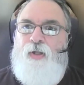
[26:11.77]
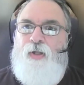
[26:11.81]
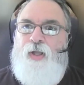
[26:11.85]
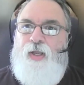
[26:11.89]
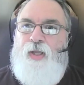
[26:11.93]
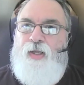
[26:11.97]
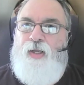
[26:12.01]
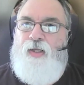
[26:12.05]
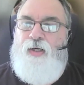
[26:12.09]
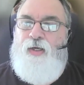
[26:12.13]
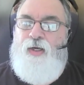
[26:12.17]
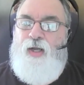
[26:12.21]

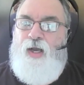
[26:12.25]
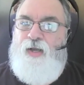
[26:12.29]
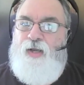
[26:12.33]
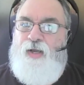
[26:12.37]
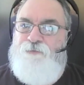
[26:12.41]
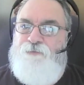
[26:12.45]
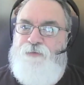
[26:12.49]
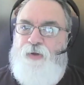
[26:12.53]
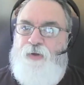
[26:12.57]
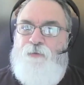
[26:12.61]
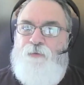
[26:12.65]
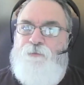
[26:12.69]
and I
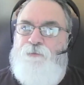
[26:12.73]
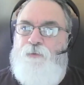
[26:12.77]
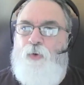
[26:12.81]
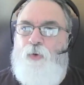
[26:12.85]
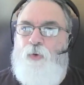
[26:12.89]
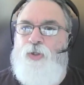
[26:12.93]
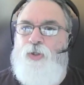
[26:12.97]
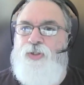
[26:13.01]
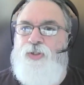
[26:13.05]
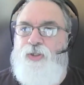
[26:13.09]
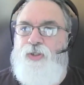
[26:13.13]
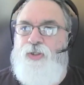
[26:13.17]
felt
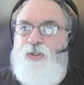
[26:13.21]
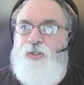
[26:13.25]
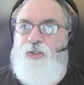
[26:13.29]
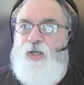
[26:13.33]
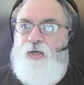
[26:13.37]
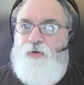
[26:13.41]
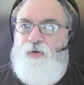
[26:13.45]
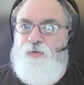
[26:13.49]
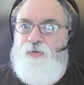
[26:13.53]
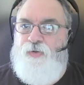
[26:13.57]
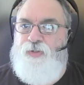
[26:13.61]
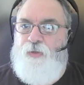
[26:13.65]
fortunate.
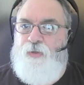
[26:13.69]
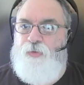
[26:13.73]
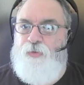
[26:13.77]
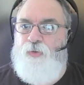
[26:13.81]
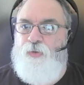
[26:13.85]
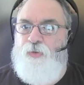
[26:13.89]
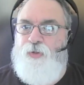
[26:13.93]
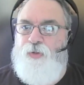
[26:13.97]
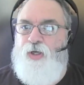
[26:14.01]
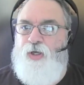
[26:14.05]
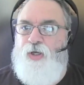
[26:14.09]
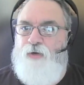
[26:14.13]
I was able
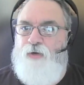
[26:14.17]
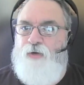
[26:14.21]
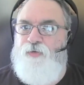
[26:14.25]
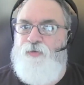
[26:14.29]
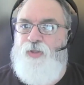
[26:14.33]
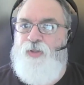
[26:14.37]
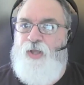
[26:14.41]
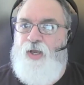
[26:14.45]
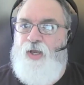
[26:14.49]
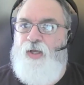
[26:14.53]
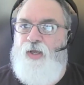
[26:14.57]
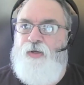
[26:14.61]
to recover
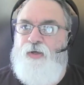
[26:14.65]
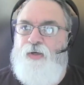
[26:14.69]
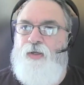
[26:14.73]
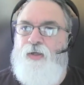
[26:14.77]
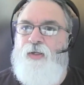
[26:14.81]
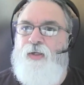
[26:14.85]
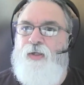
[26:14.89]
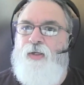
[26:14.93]
that.